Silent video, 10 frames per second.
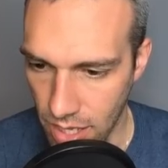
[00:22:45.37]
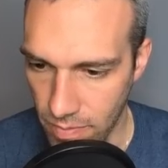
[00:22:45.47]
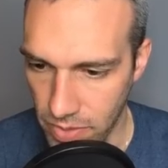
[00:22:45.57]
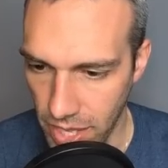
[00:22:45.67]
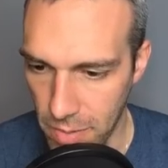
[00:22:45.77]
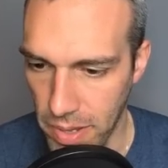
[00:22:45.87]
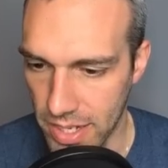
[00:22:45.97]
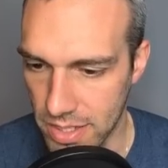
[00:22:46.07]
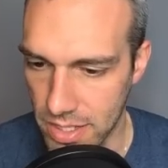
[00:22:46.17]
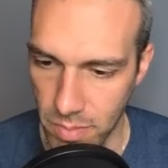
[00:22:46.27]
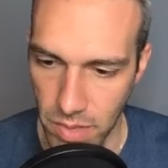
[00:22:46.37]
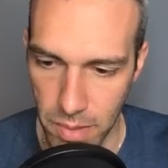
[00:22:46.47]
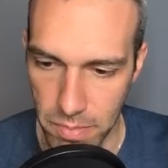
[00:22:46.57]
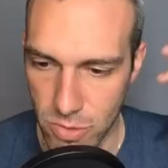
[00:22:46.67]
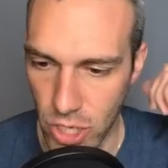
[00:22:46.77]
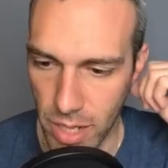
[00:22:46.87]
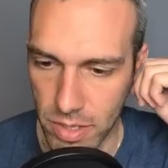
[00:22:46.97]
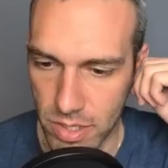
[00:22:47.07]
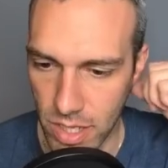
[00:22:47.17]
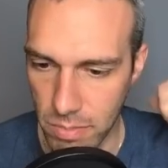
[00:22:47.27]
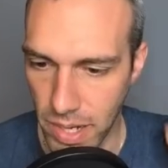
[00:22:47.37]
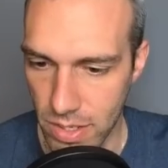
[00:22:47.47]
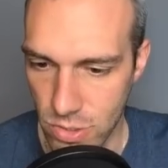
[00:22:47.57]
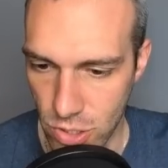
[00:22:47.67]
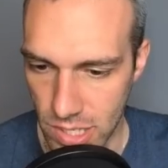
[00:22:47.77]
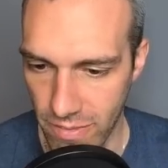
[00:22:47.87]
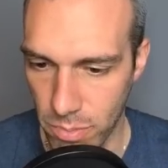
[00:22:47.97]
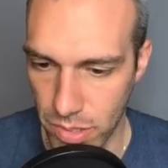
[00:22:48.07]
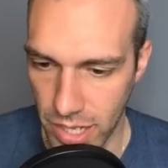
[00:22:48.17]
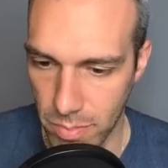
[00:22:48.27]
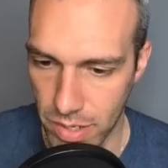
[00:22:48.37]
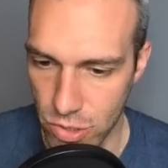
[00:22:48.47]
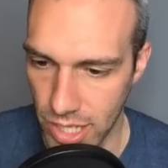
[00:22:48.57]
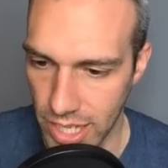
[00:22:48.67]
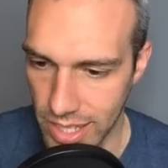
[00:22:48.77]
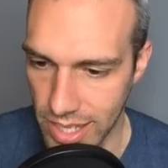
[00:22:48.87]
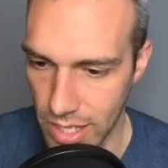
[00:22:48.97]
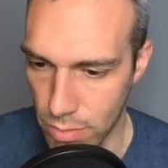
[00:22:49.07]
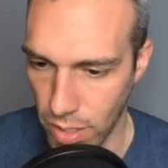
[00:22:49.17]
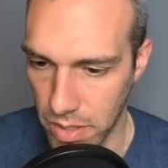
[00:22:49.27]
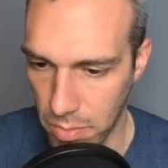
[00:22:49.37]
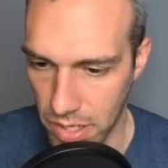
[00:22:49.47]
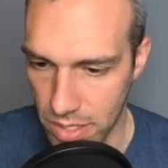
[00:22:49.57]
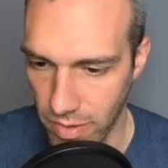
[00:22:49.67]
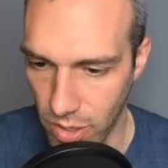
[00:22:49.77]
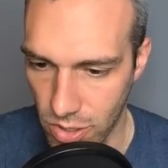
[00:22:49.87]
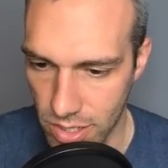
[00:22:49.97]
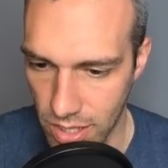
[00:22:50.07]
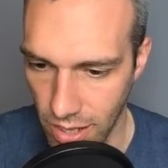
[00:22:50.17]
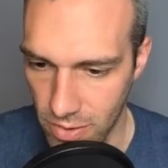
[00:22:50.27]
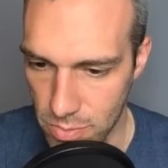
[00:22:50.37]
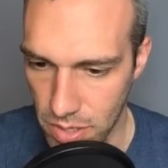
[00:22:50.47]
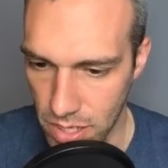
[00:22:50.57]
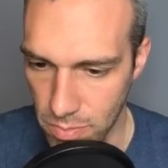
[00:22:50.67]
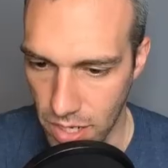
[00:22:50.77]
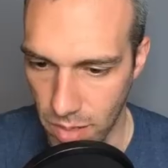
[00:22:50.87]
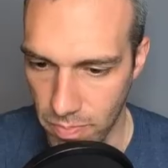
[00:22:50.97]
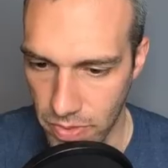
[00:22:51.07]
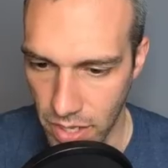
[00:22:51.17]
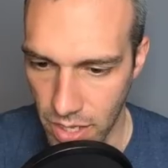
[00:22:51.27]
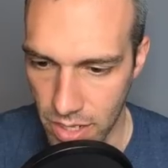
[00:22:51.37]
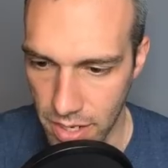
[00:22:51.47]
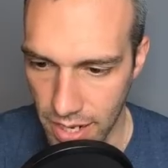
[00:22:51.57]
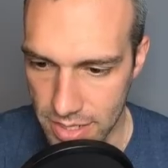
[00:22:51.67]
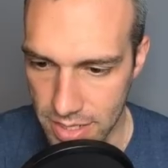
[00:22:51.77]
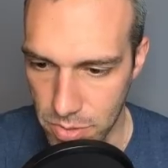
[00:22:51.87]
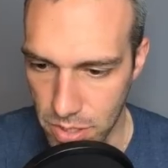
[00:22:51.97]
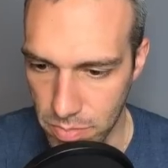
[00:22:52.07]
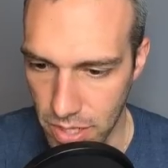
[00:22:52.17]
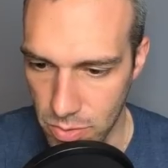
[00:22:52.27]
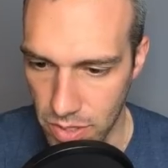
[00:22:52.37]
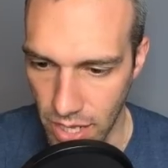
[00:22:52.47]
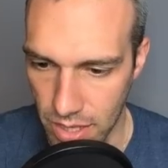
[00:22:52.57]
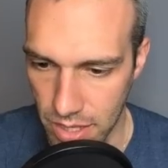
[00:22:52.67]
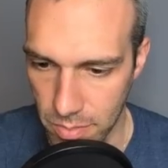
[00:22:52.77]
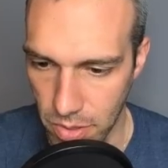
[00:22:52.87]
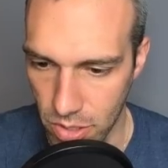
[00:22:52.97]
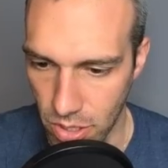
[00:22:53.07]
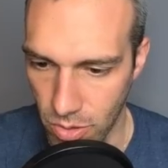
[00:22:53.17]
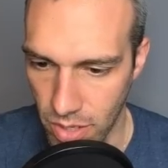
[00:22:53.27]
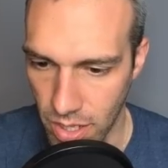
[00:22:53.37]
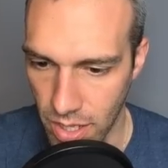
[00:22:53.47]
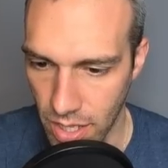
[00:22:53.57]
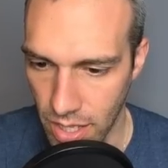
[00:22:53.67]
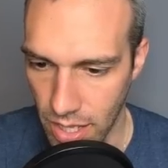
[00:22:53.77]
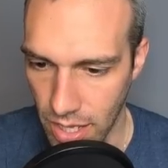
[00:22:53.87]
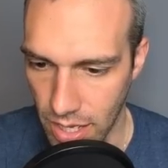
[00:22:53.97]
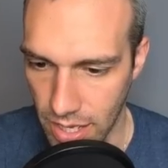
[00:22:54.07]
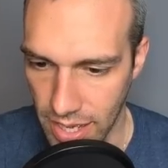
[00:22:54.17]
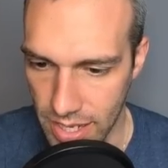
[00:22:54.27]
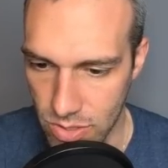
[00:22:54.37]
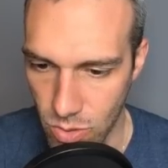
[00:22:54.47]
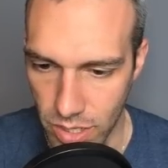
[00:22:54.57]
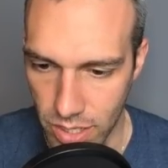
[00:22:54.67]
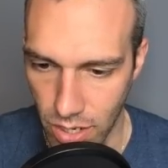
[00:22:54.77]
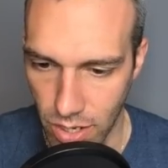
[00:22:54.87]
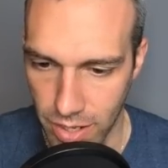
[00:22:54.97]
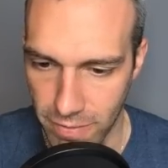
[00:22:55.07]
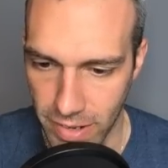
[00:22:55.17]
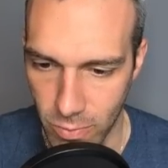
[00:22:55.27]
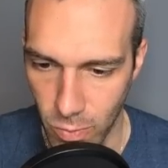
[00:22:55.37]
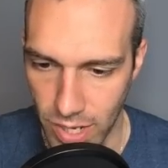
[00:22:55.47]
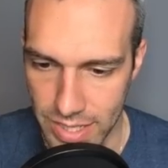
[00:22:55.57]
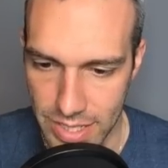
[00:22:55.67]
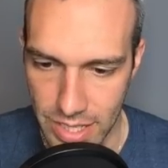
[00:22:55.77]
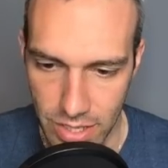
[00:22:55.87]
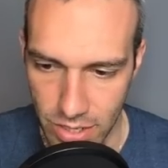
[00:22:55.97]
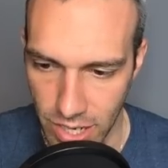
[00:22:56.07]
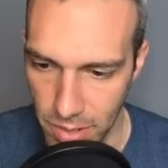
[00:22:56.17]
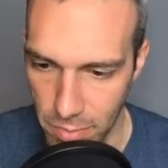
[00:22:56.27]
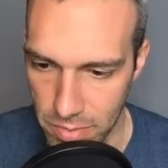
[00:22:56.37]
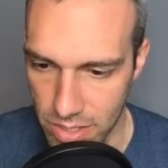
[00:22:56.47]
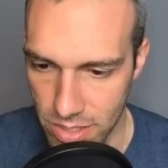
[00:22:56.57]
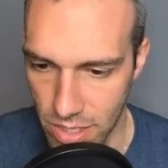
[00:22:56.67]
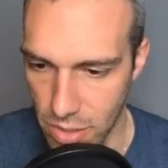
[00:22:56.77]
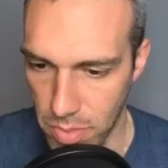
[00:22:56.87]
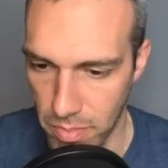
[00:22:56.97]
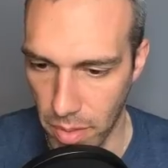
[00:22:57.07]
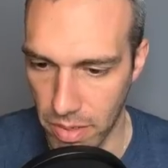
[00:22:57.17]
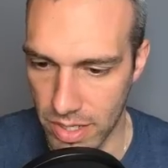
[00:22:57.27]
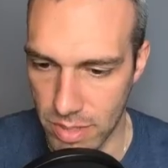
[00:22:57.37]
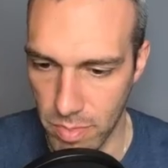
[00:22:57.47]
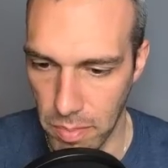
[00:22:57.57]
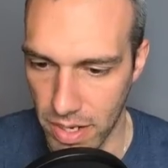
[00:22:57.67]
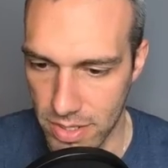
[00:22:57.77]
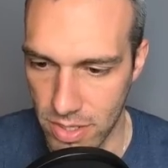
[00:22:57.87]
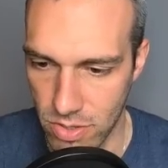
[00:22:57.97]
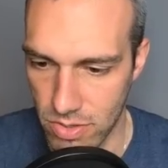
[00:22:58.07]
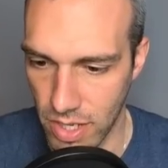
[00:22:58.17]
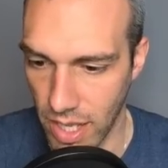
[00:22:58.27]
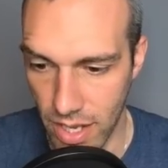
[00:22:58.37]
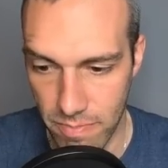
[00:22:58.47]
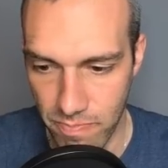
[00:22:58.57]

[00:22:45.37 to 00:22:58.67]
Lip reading: Apex says, I'm not shy about sending battles, just haven't played much lately. It's probably because of how crazy life has been, but I'm not exceptionally impressed with anything Pogo has going on event-wise either. I'm happy to continue being a member and submit battles as soon as I can.